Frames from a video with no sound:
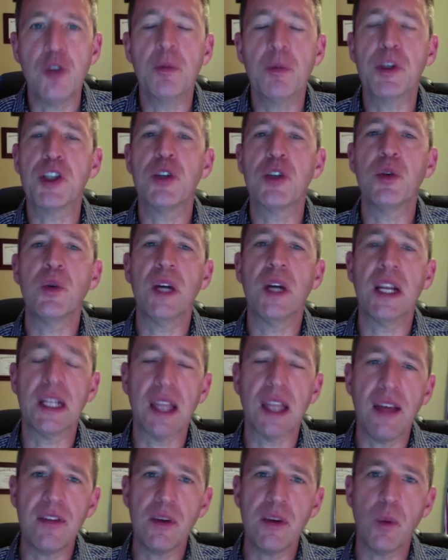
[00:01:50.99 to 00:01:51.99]
But you, in a
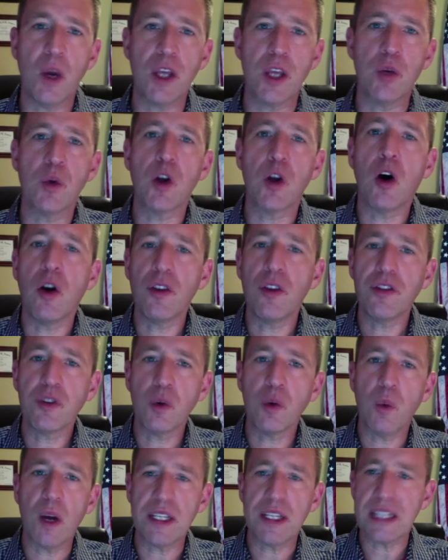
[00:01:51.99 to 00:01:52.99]
loving way, you would also
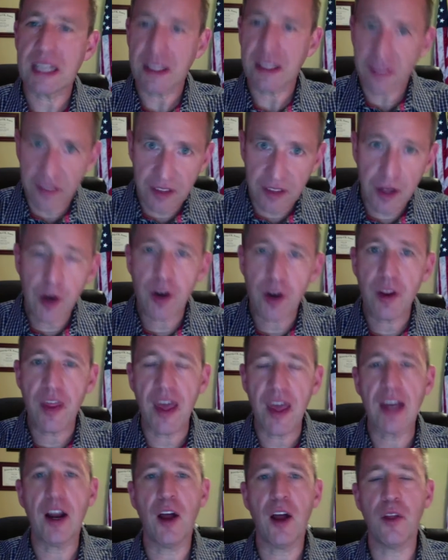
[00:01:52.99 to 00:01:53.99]
want to consider
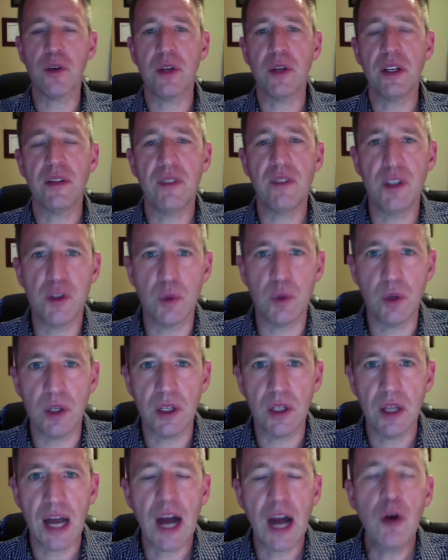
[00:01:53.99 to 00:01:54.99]
that other individual.
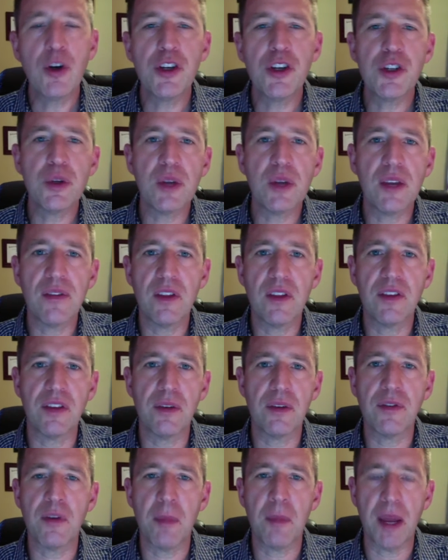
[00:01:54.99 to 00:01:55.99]
How could you give this
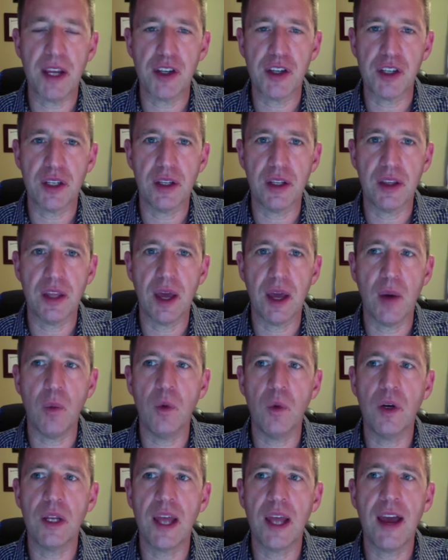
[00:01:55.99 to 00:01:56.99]
information that
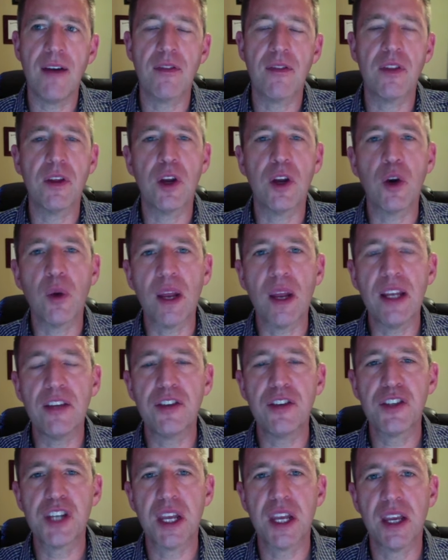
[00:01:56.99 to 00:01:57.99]
would have the
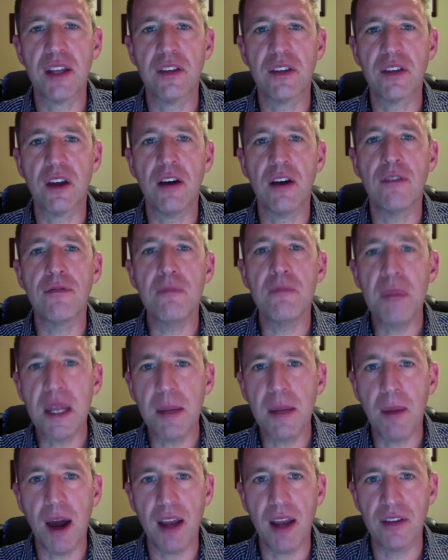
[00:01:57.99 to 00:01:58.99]
greatest chance of
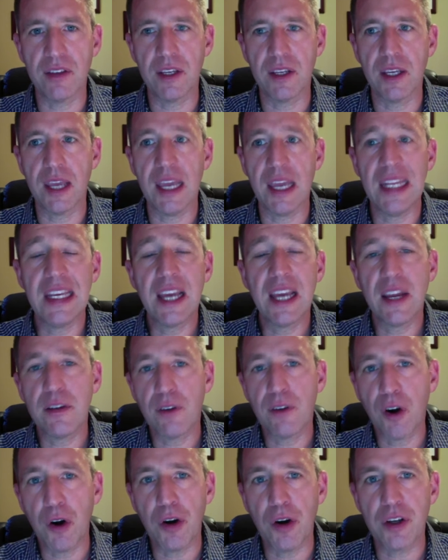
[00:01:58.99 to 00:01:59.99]
minimizing any kind of
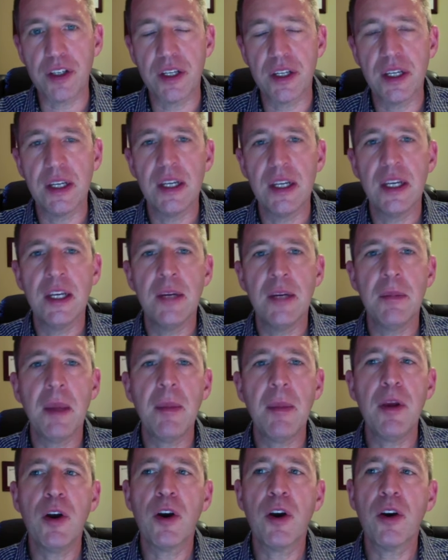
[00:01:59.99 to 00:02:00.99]
hurt?
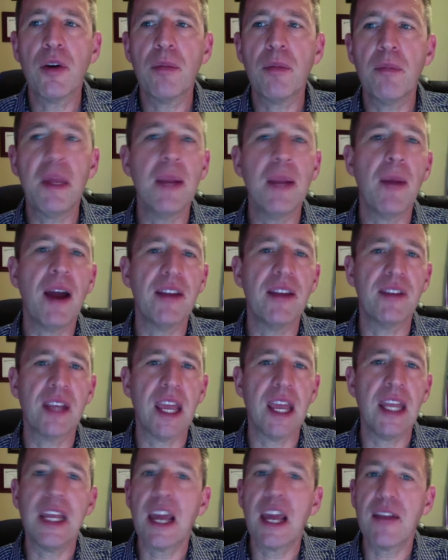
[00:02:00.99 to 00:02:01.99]
Maybe
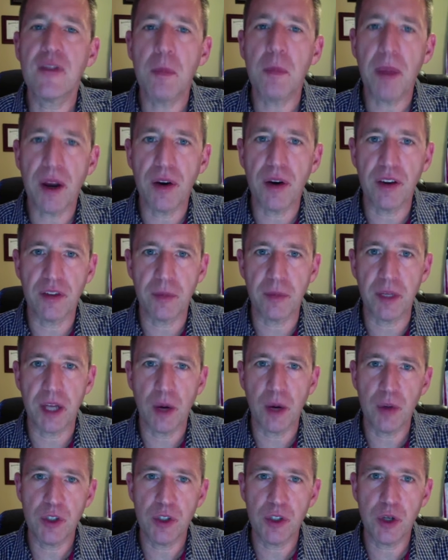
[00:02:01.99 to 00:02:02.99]
minimizing any kind of embarrassment.
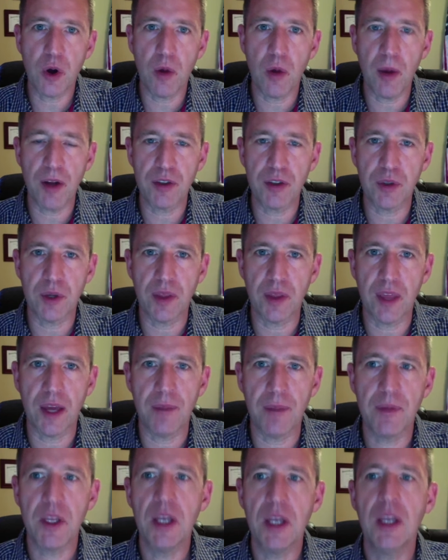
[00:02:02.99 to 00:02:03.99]
How go about doing that?
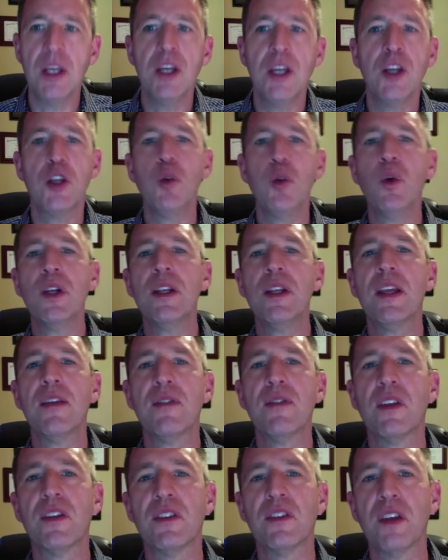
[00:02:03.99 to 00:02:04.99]
You wouldn't give
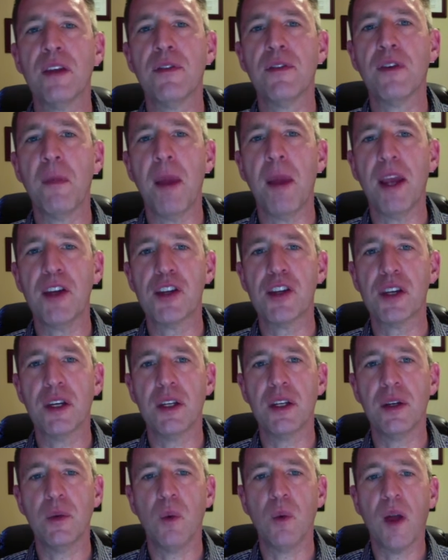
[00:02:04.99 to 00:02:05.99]
this
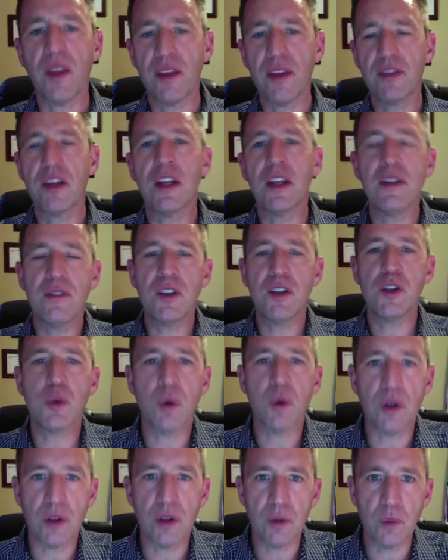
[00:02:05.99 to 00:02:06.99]
information while this
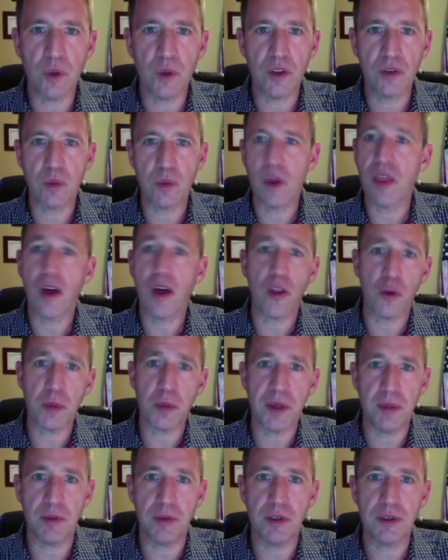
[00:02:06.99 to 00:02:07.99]
individual was with other
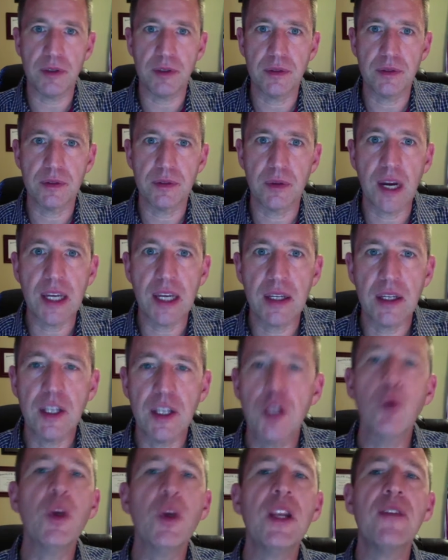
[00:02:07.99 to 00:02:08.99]
people, right? You
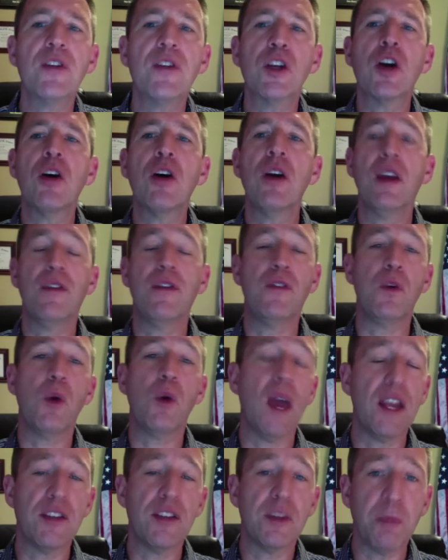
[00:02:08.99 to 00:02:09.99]
wouldn't even, if you
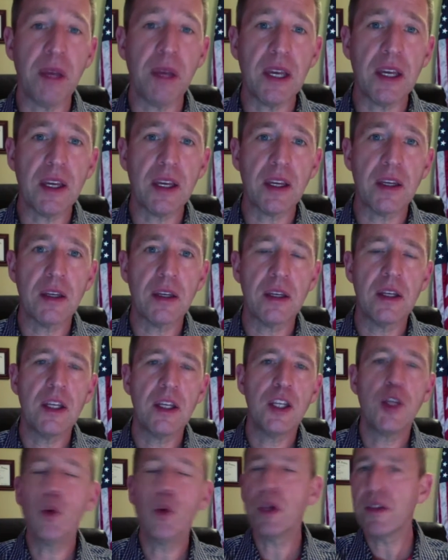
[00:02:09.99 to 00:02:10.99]
had to pick,
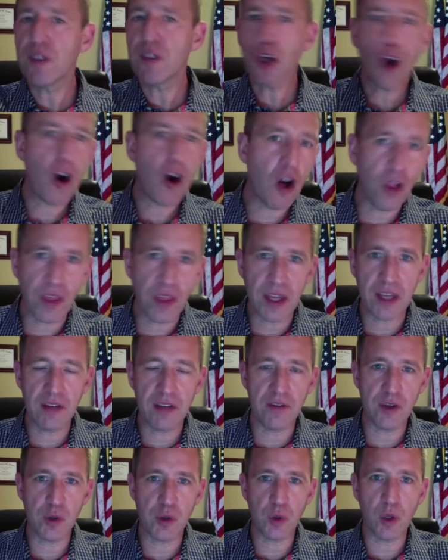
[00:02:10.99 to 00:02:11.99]
you wouldn't even call that
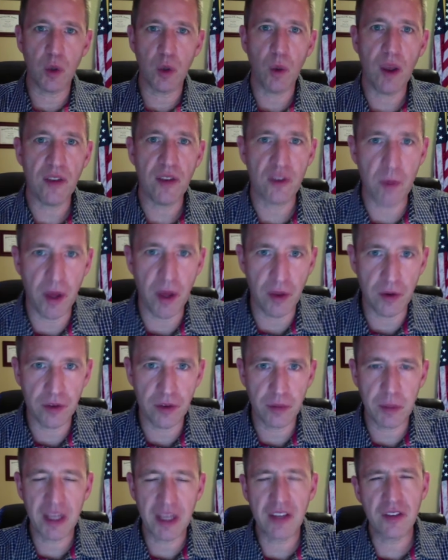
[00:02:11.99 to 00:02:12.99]
individual away from others,
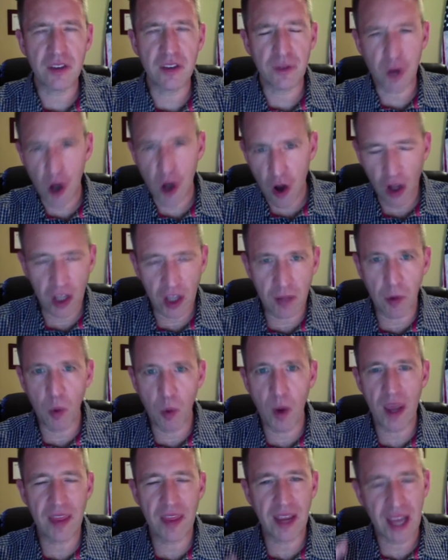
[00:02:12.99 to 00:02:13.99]
because if you call them
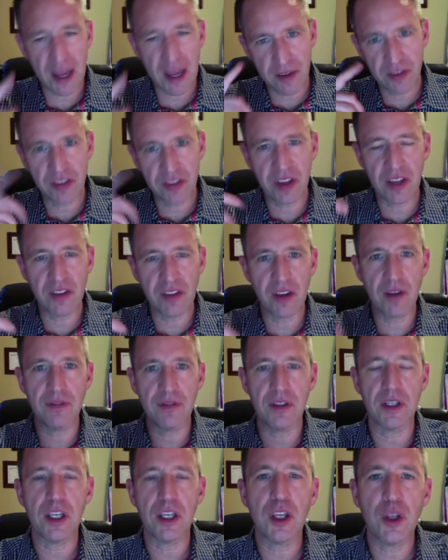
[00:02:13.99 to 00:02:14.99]
away, that kind of sends off
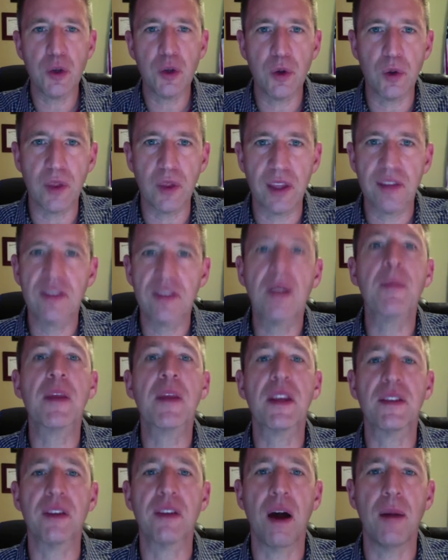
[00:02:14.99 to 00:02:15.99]
a cue that something
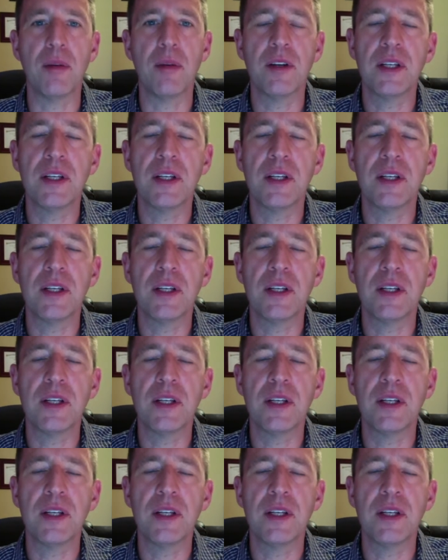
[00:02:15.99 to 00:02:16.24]
is up.